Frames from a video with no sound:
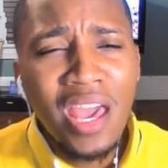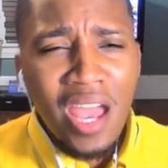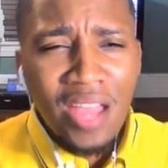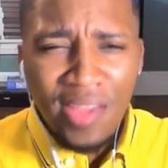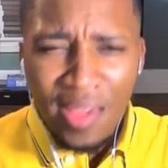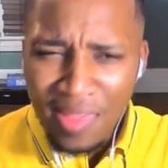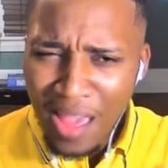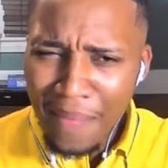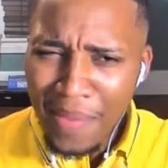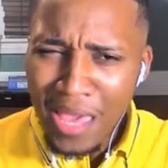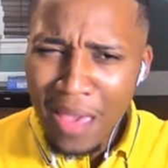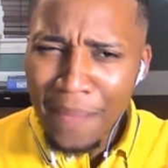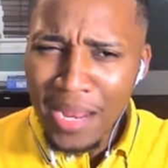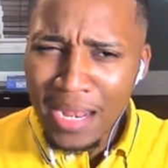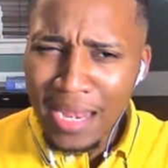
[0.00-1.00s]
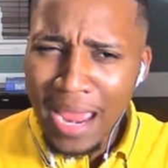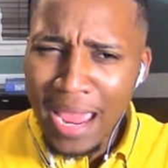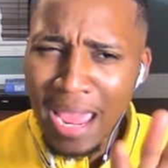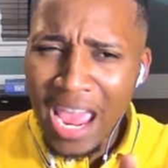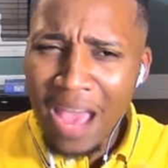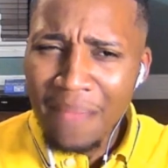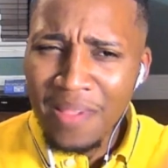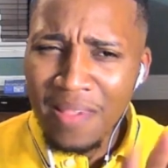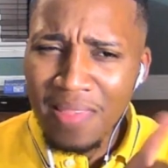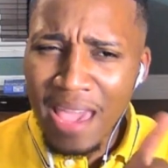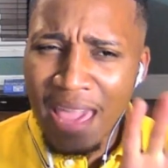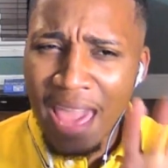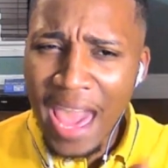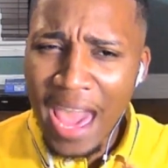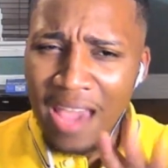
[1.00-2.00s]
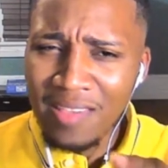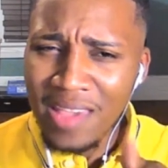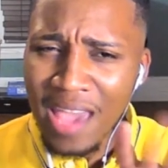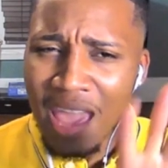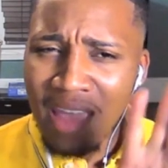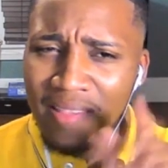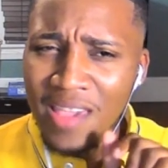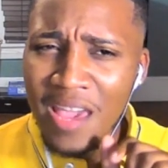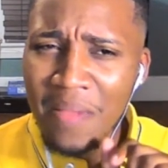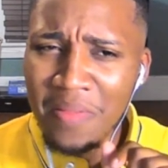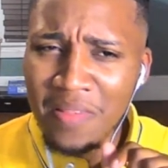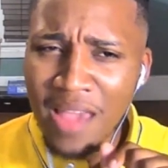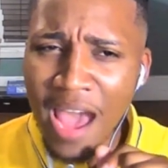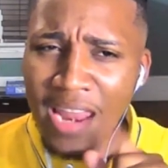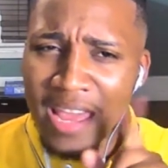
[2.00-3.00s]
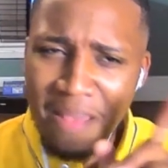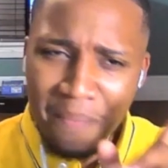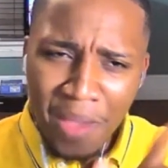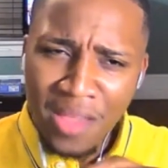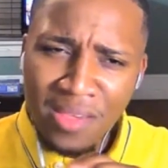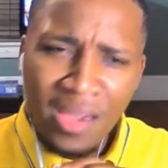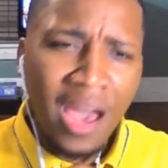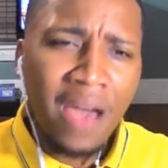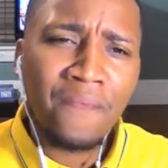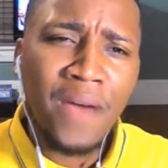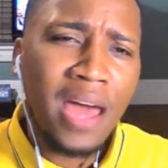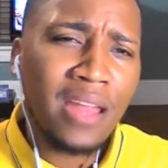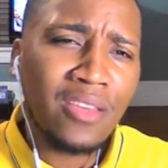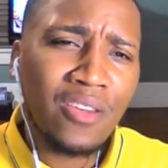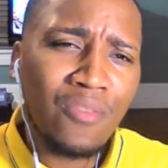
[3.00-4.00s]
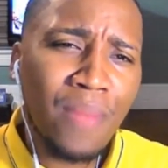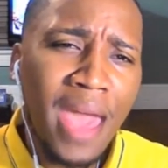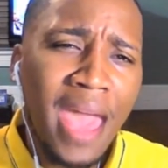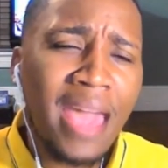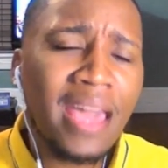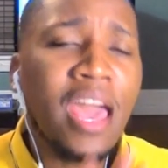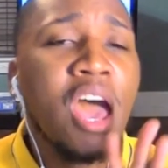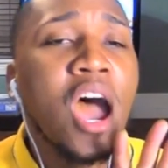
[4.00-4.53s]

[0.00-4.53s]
just hit me up in the DM and say, hashtag Team Scotty, and bitch, I'll follow you back.